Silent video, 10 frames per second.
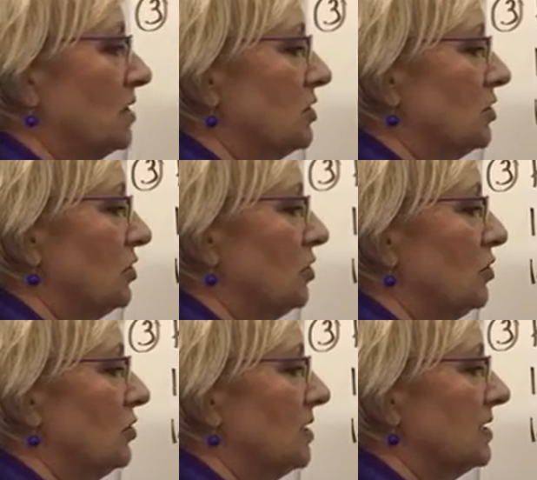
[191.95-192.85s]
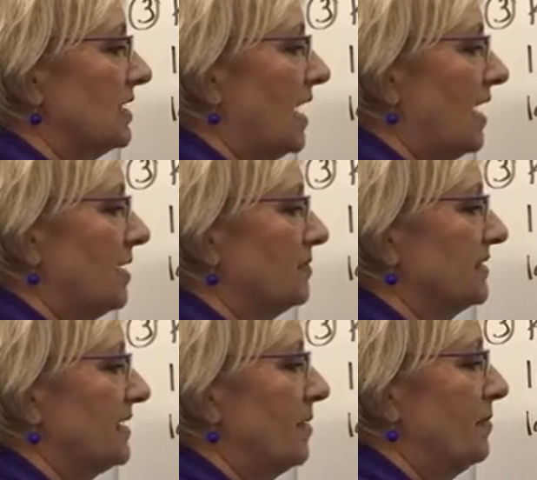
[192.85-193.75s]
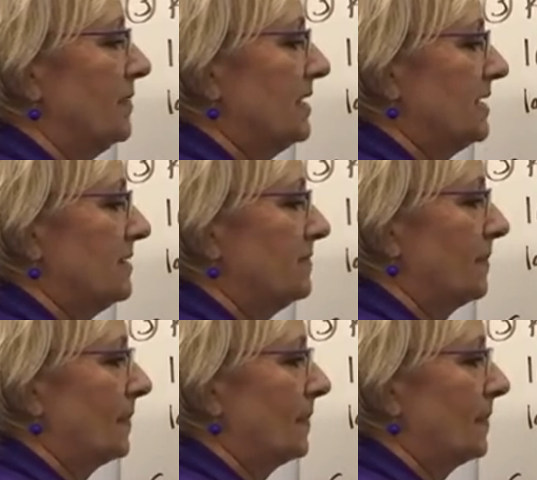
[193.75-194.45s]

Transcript: 2 times B.